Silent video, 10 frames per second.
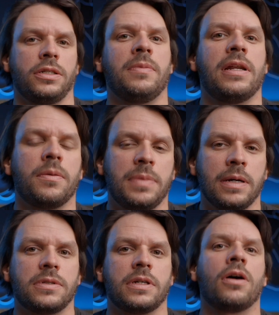You may not be
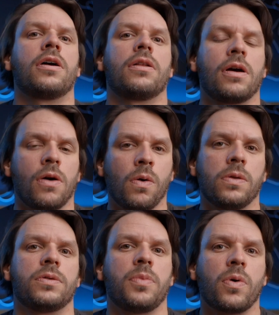able to unclog all
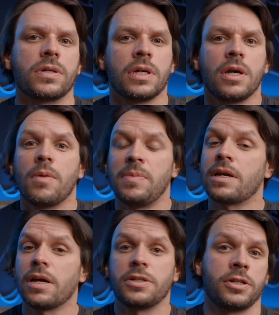those pores
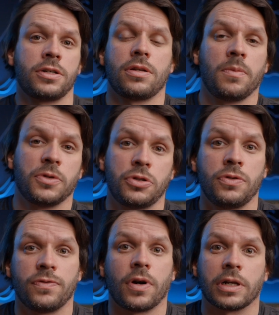because you're just almost
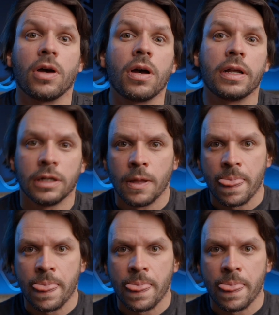too far gone.